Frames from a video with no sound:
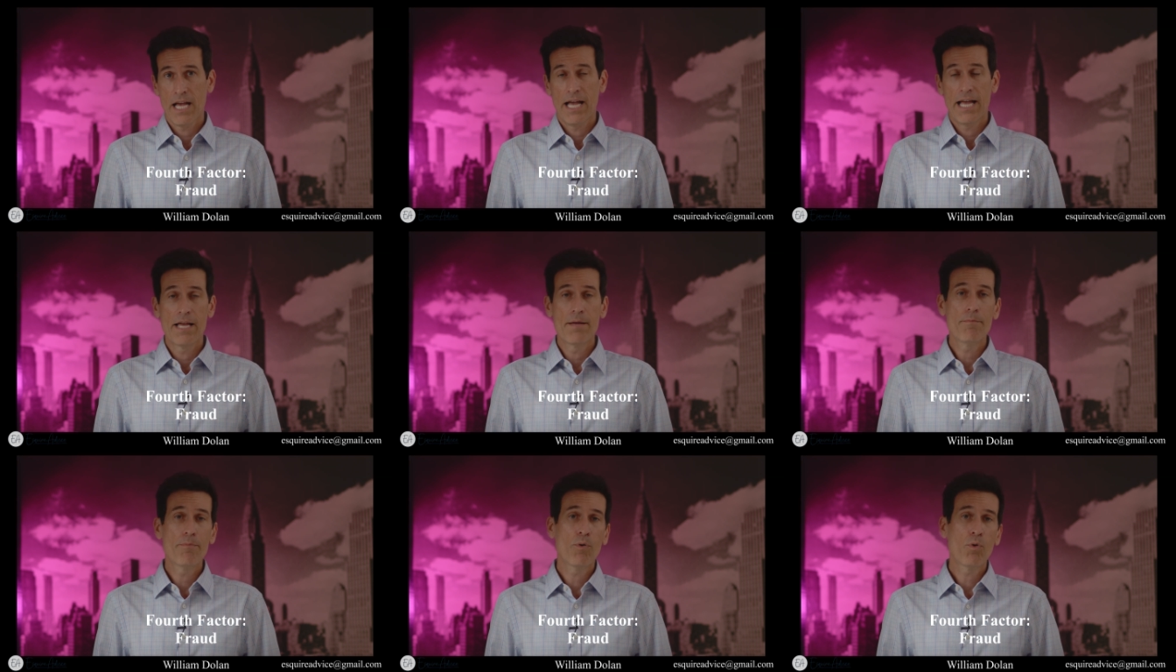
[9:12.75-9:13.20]

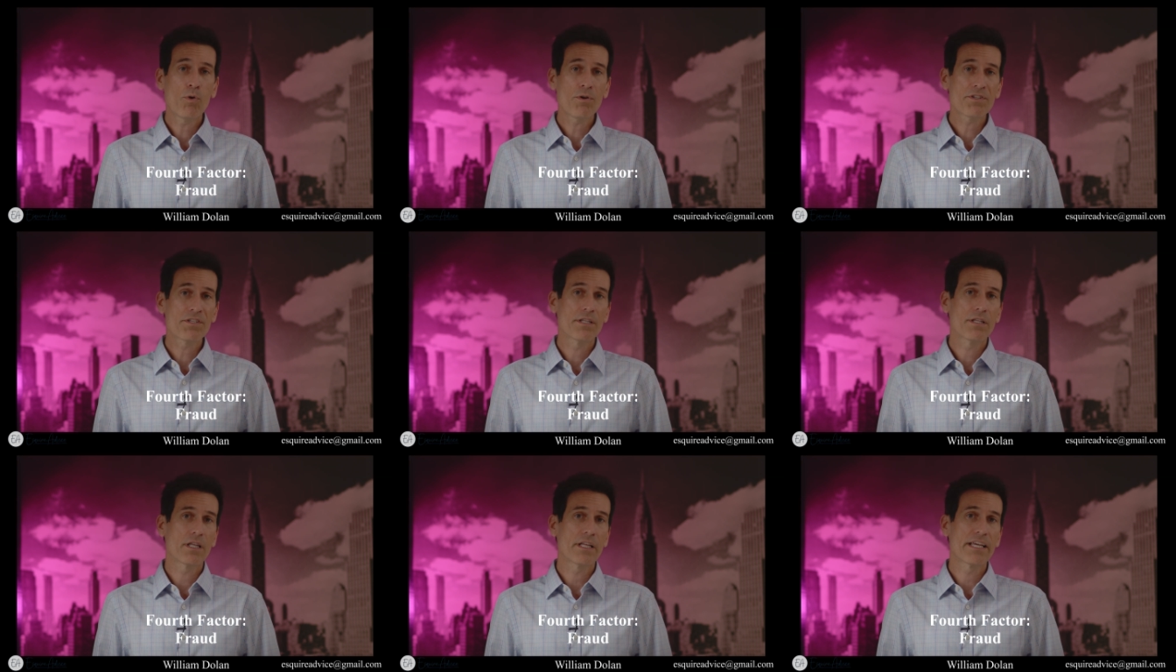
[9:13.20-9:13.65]

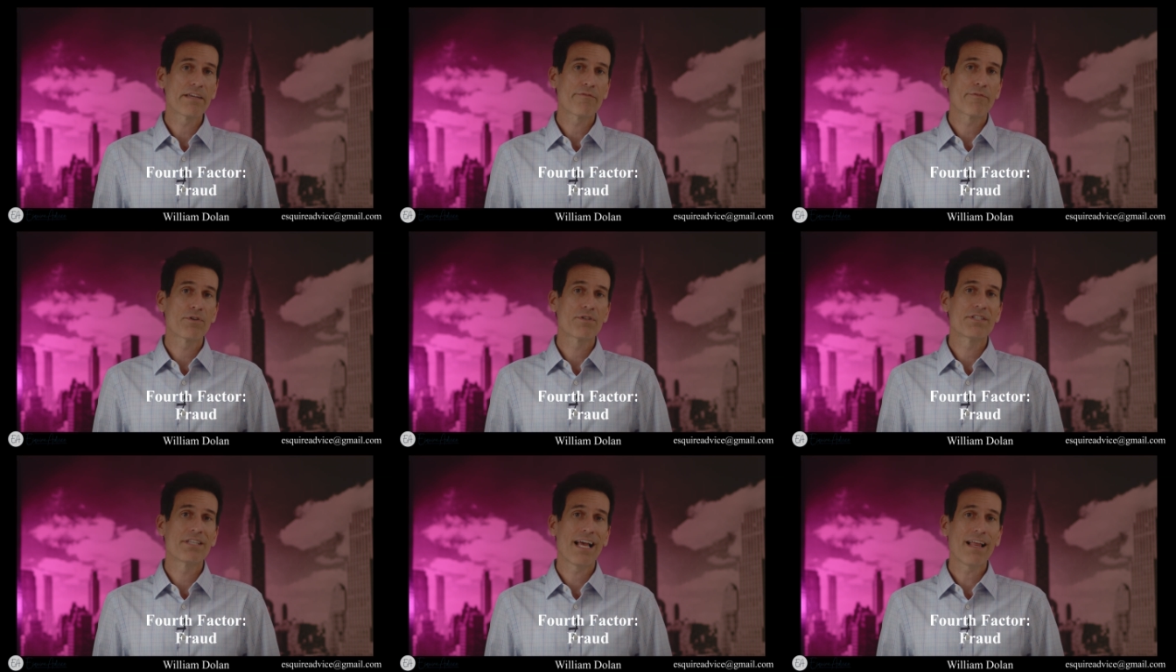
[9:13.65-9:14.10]
Importantly, for
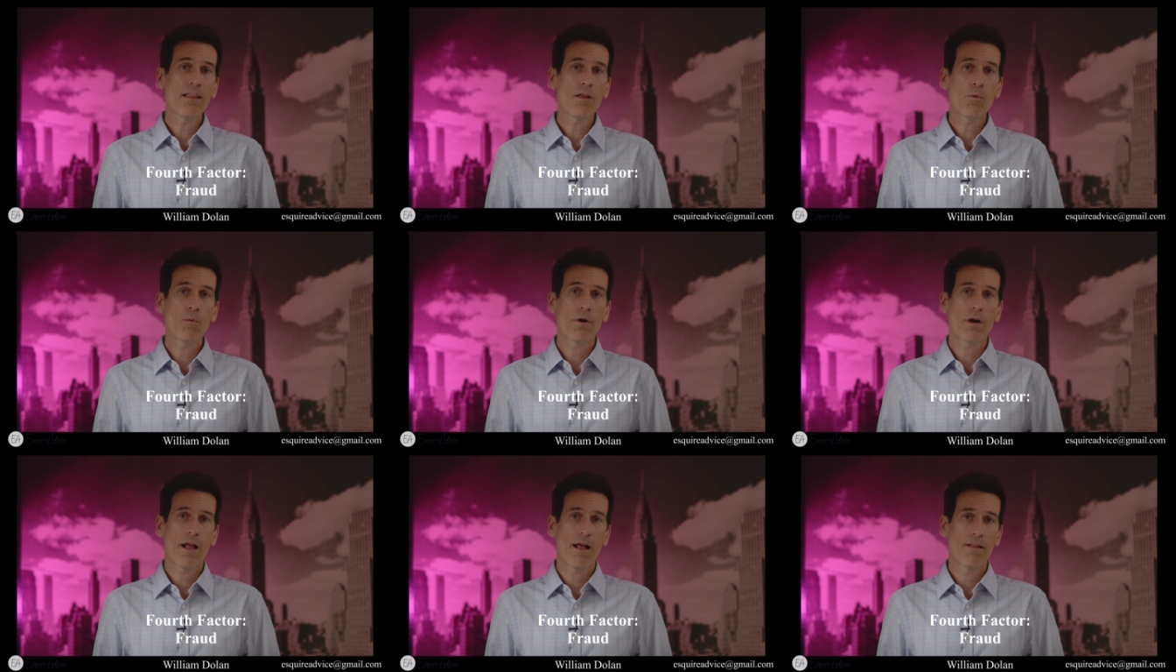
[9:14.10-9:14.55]

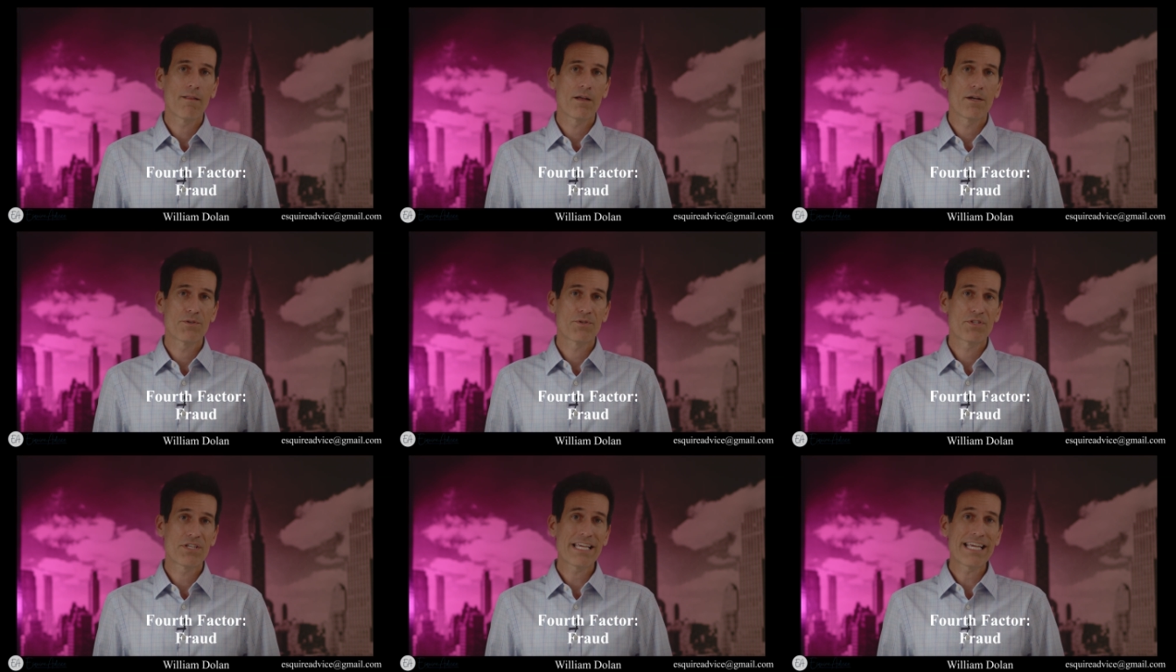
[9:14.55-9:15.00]
Delaware
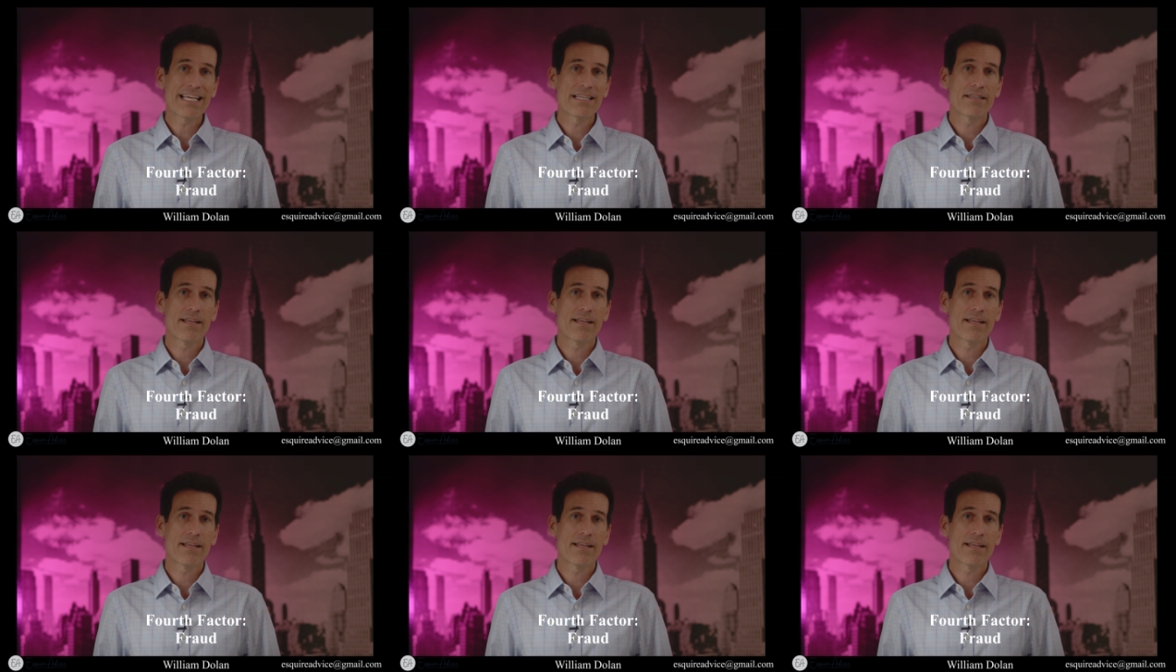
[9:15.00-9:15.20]
LLCs,